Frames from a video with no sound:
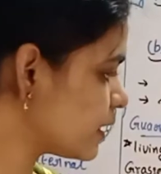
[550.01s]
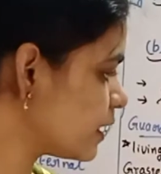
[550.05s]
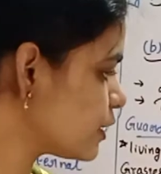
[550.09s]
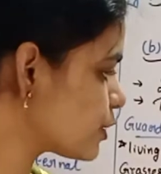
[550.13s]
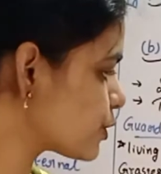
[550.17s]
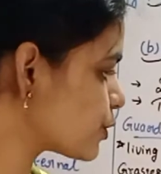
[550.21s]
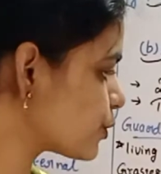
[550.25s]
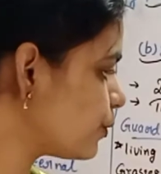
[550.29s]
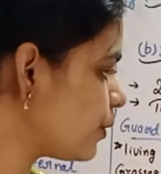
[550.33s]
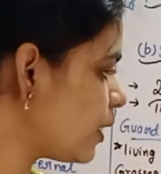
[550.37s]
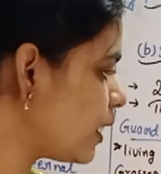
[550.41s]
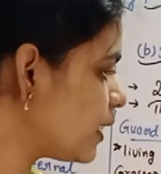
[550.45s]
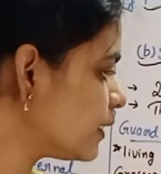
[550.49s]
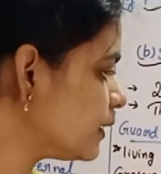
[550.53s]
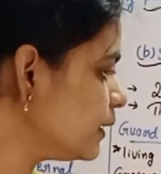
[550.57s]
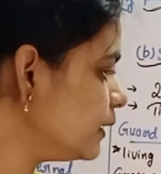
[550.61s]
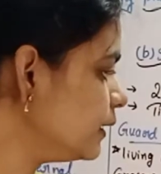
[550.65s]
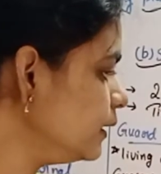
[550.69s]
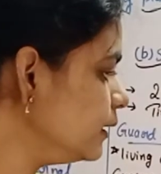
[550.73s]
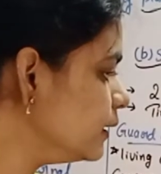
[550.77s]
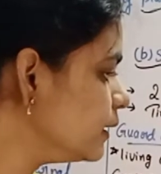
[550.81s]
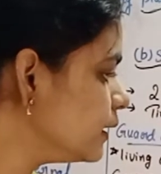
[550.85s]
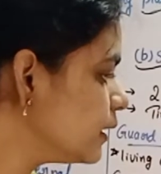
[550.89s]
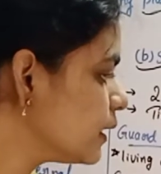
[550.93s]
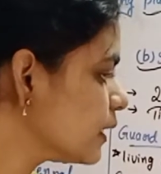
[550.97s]
These two are
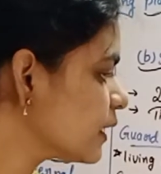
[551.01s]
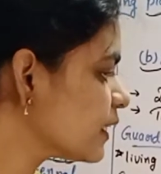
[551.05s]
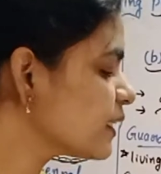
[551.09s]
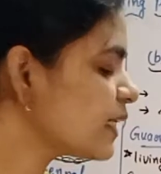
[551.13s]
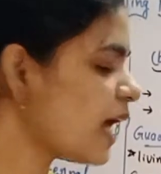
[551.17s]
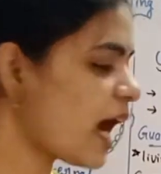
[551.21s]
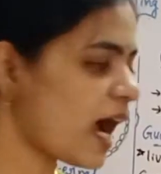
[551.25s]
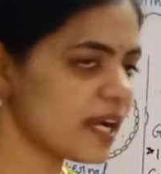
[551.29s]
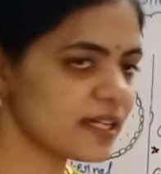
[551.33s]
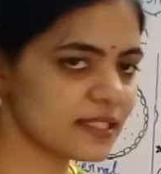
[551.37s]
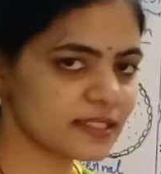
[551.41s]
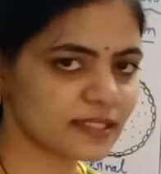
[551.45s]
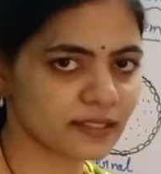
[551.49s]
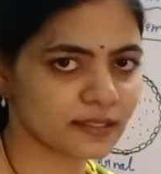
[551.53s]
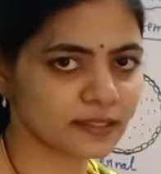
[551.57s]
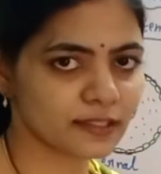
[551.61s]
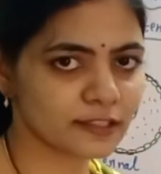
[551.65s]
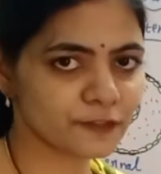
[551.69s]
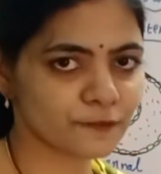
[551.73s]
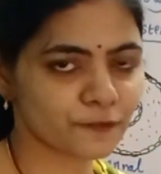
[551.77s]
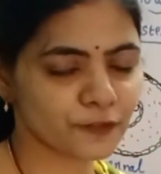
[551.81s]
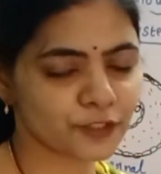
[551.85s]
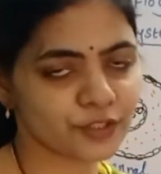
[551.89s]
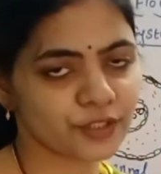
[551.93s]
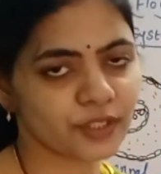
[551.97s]
the guard
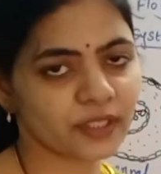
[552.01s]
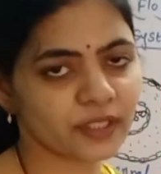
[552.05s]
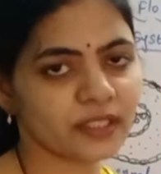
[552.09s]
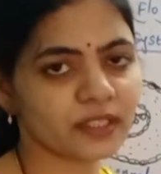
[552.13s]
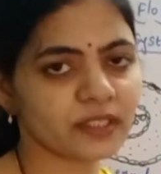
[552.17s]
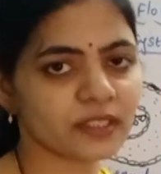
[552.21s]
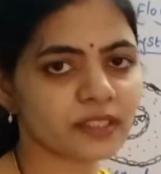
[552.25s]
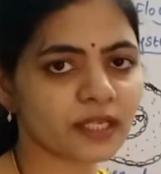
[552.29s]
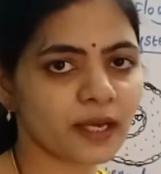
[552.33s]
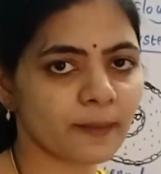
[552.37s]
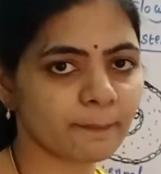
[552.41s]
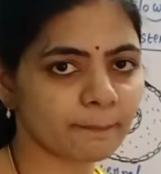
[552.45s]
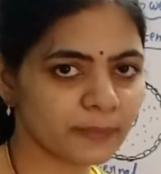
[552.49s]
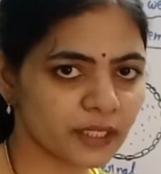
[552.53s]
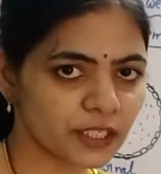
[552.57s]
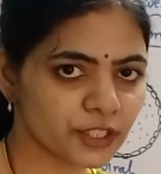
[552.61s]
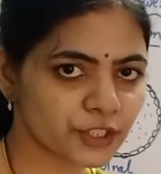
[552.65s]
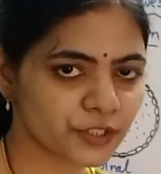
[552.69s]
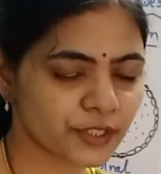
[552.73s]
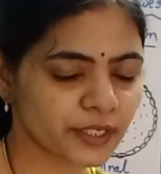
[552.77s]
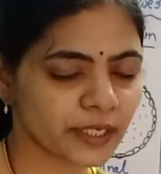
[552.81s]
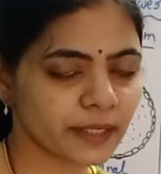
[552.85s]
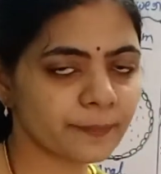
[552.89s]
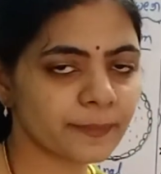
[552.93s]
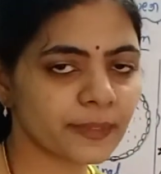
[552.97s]
cells which are in dumbbell
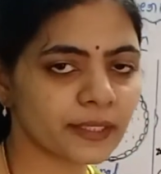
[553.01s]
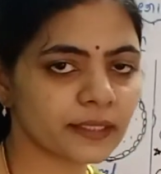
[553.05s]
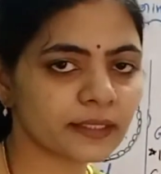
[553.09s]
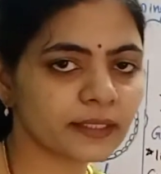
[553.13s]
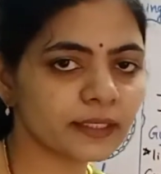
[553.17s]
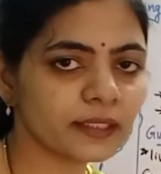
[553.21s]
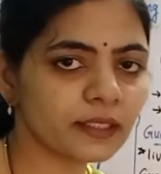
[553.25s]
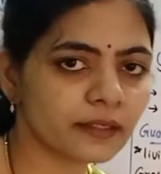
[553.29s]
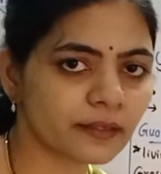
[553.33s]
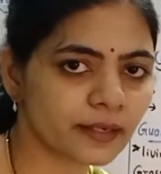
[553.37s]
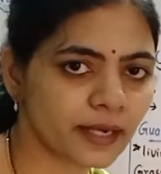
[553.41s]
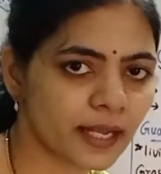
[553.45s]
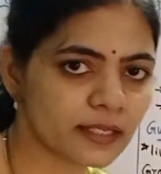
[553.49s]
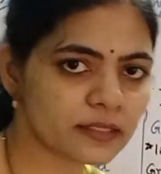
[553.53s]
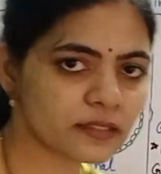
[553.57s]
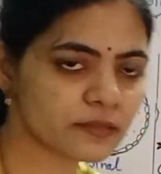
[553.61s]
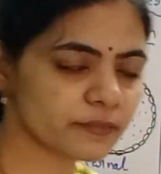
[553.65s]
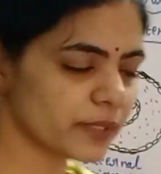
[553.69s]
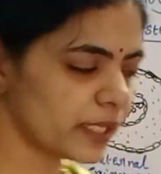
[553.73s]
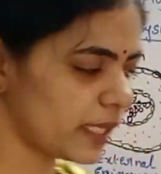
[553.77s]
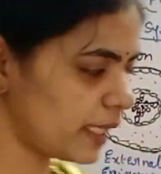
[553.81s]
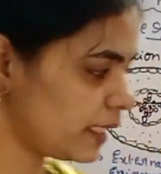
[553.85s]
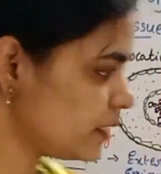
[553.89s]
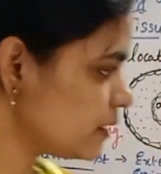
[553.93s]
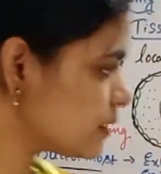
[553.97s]
shape in the grass
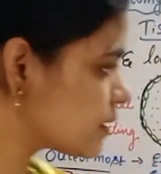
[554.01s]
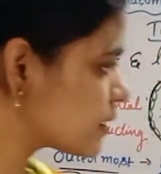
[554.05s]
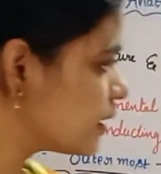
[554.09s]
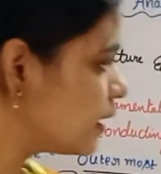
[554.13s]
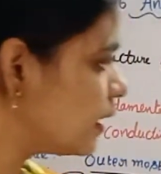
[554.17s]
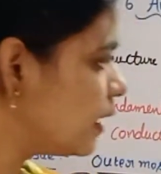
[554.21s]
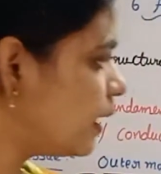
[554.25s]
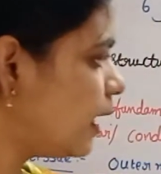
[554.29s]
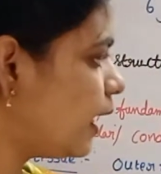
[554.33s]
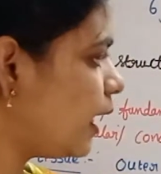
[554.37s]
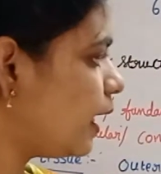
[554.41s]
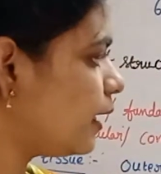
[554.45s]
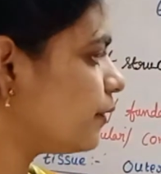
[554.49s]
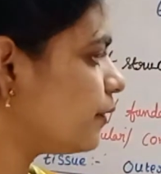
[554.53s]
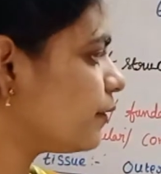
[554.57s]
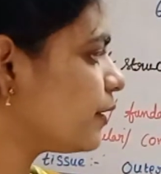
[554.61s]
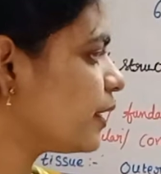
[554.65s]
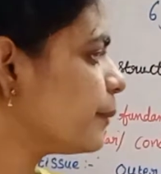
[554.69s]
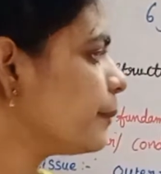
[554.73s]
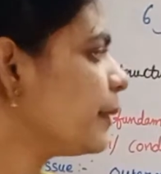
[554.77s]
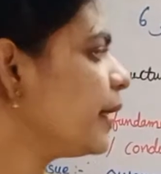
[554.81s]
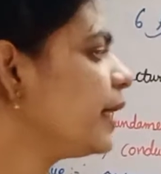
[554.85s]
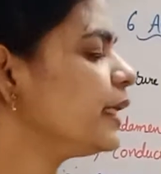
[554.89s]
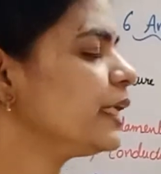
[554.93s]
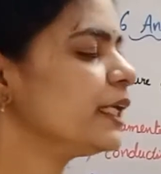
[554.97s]
plants, and
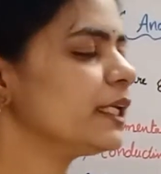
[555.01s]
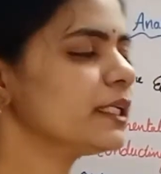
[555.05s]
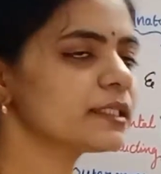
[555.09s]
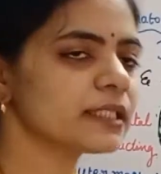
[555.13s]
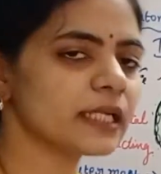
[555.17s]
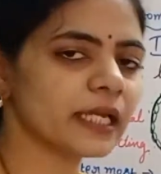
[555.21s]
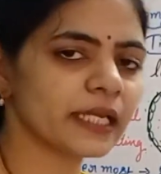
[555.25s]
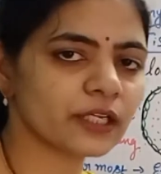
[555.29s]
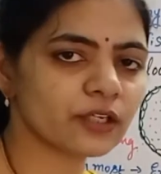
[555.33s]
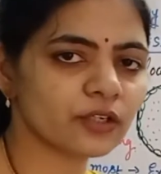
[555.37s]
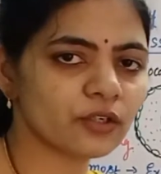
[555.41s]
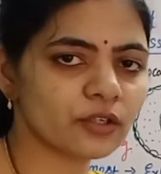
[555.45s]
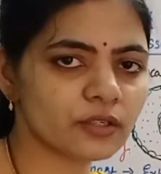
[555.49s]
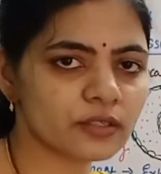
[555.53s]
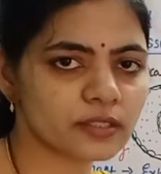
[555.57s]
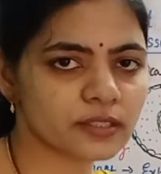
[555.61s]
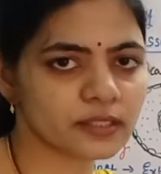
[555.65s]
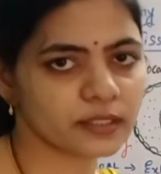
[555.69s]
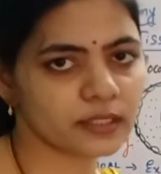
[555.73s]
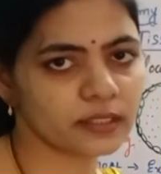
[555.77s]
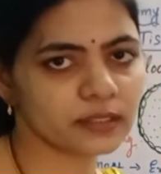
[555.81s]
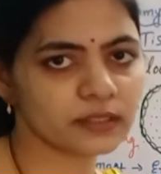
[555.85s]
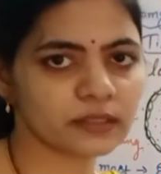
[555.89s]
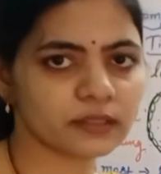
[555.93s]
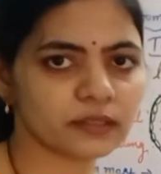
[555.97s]
remaining
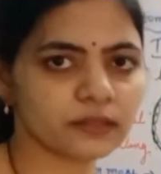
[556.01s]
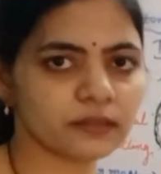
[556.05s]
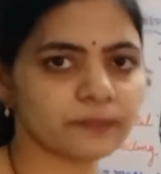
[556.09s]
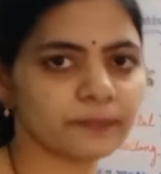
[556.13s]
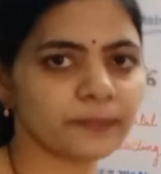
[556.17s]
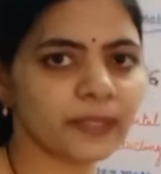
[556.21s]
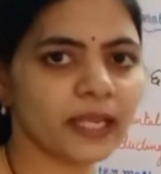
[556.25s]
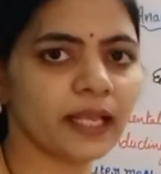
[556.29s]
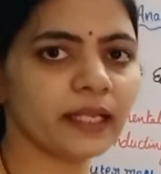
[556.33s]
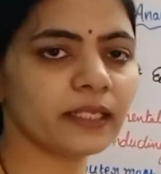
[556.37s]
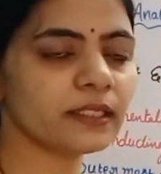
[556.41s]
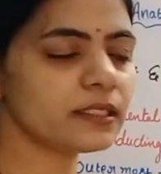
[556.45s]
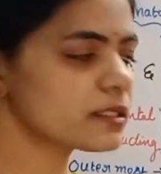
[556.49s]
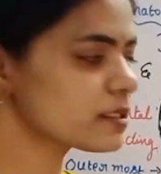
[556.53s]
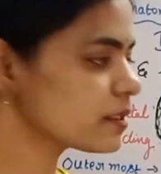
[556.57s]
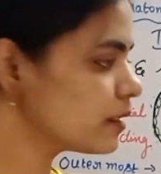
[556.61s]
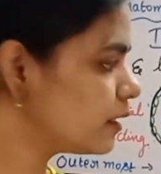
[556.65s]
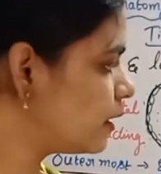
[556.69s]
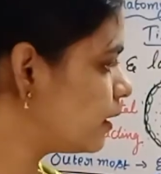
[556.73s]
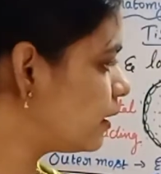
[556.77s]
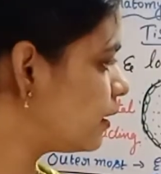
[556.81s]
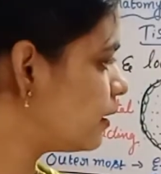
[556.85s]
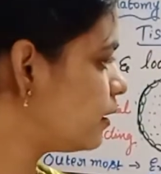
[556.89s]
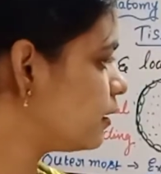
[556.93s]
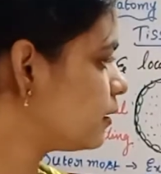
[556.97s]
dicots and
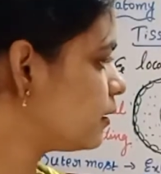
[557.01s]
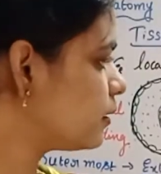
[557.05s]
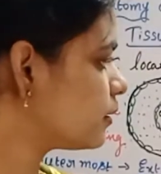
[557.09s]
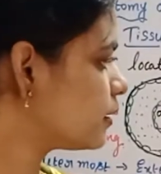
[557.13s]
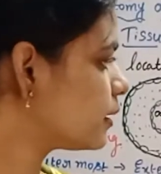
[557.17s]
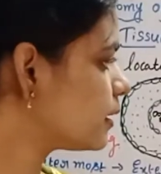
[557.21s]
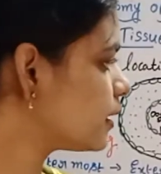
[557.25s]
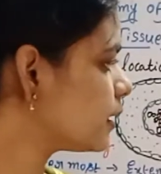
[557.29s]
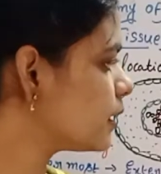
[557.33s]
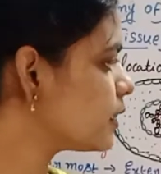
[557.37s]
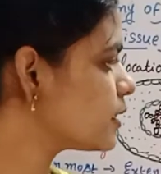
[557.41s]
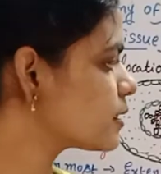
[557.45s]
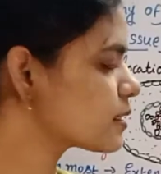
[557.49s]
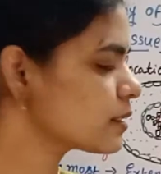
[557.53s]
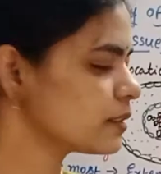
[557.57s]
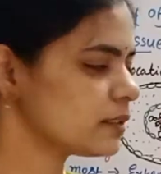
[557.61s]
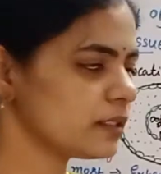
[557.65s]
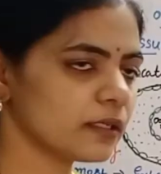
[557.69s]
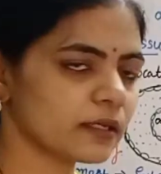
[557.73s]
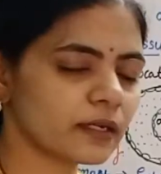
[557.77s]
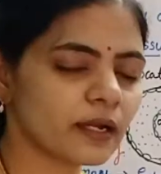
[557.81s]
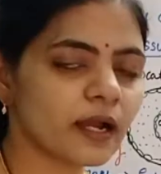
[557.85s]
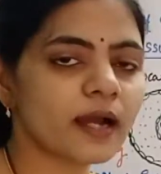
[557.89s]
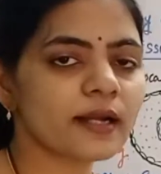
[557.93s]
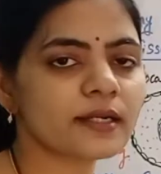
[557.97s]
plants, these
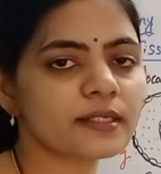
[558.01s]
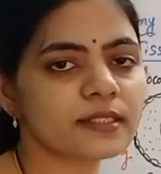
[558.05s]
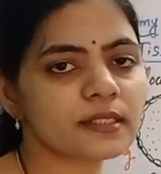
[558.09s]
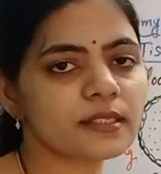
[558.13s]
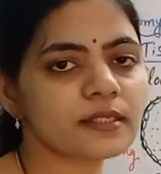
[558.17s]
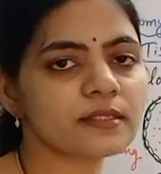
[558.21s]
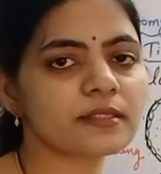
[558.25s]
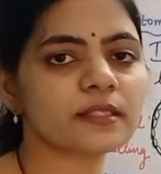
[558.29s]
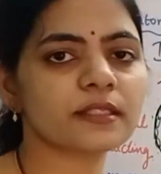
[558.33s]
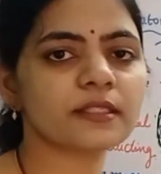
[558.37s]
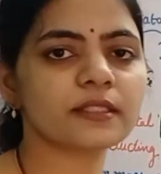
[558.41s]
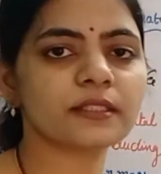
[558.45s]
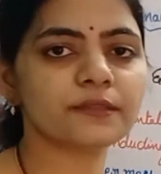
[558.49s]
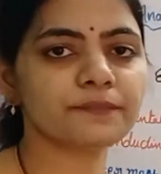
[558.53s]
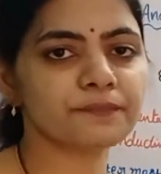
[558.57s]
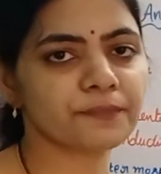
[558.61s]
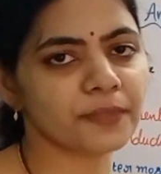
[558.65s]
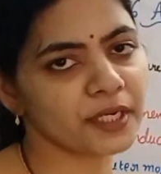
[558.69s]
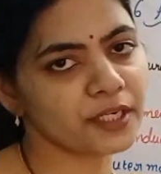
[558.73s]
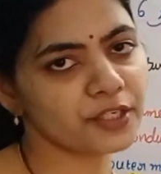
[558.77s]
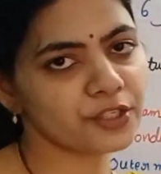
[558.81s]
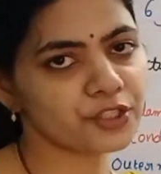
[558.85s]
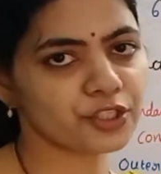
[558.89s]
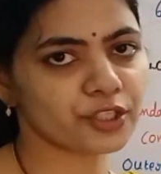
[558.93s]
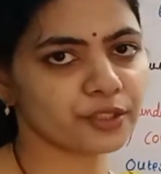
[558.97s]
guard cells are in
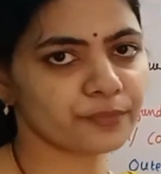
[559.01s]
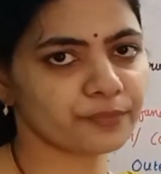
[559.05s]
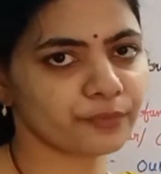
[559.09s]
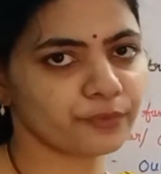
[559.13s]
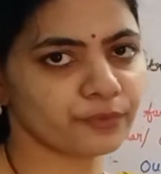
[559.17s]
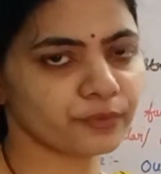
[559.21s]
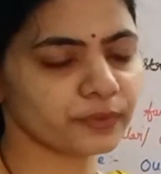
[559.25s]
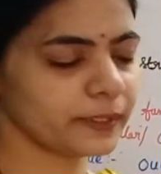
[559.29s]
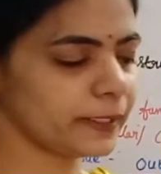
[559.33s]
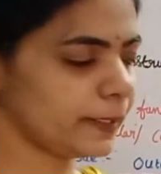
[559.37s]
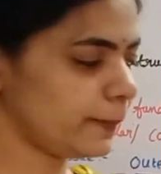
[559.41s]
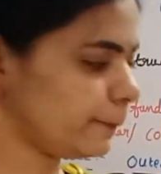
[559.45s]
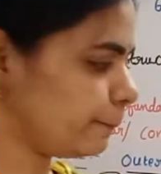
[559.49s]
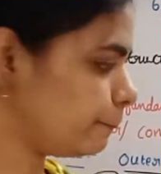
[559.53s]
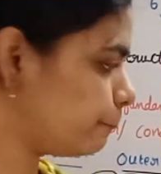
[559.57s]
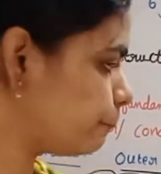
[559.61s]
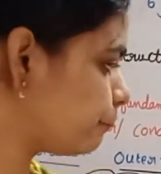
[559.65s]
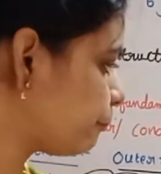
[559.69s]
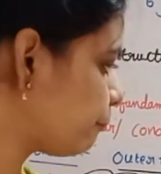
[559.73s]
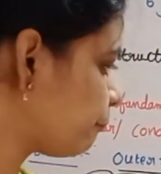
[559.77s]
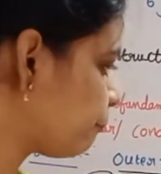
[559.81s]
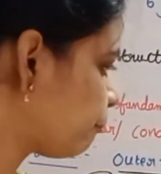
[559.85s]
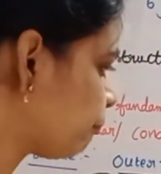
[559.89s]
bean shape only.